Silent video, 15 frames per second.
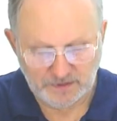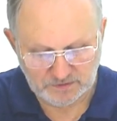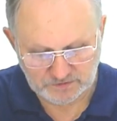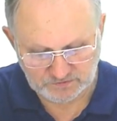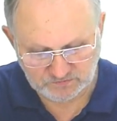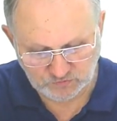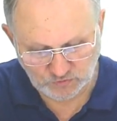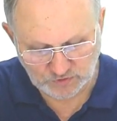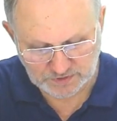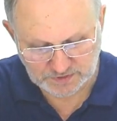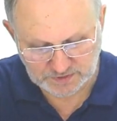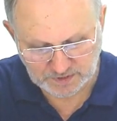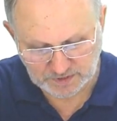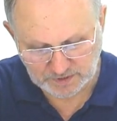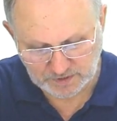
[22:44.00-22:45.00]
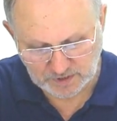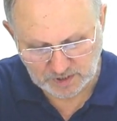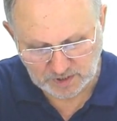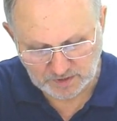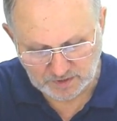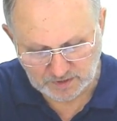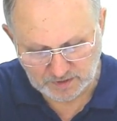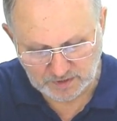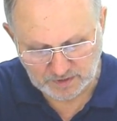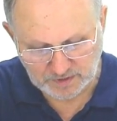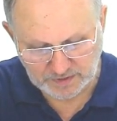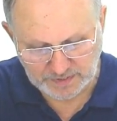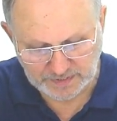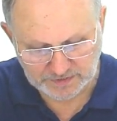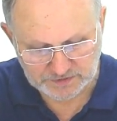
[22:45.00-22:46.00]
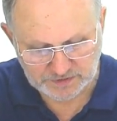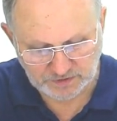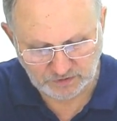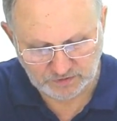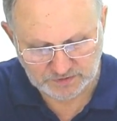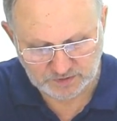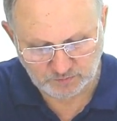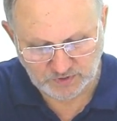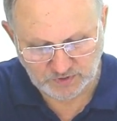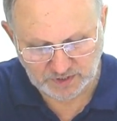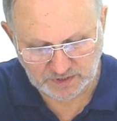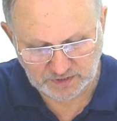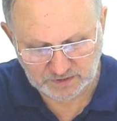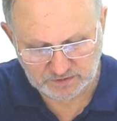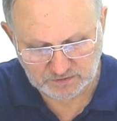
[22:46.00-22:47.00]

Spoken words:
The force acting on the puck